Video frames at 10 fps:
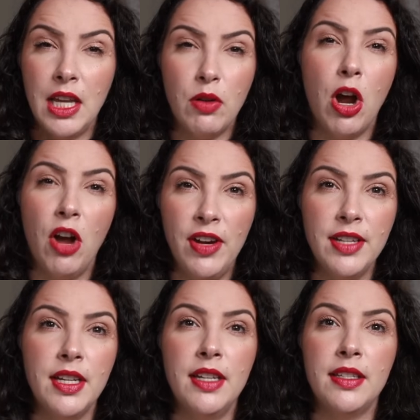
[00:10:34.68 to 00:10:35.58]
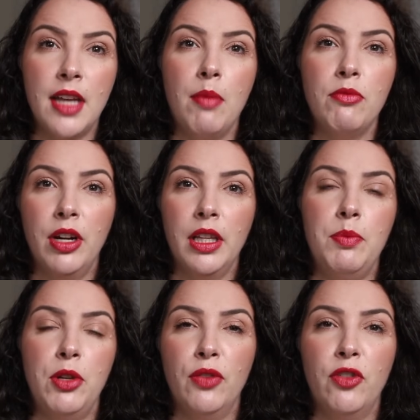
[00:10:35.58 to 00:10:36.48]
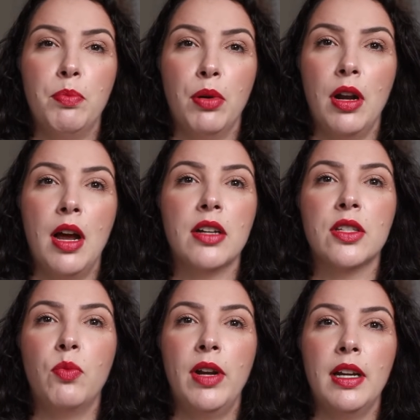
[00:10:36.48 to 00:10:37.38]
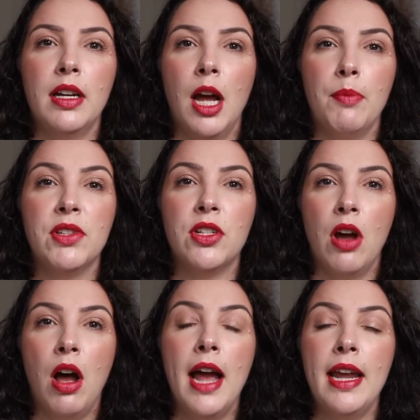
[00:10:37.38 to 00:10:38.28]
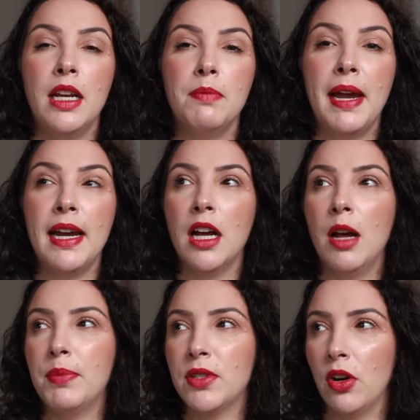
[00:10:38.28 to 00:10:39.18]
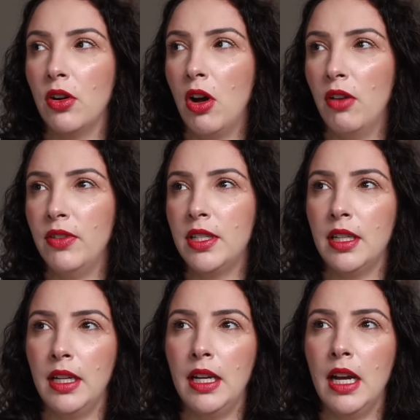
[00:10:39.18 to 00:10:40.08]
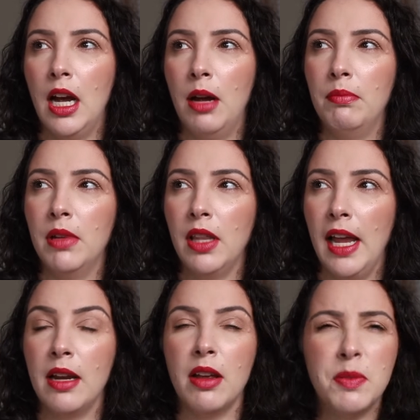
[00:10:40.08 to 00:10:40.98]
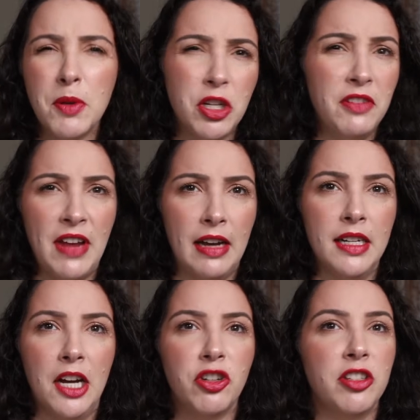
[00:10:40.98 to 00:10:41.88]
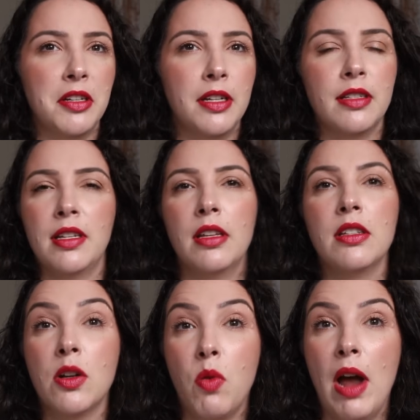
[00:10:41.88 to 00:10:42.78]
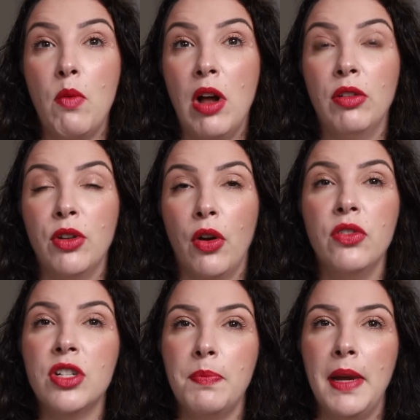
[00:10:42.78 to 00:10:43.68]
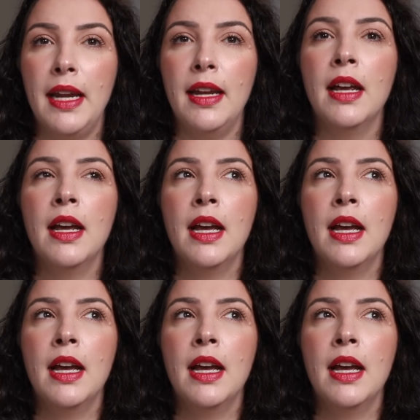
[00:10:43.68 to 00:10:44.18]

There are obviously some really beautiful products when it comes to high-end makeup. So obviously, like especially foundations and concealers are quite well known to be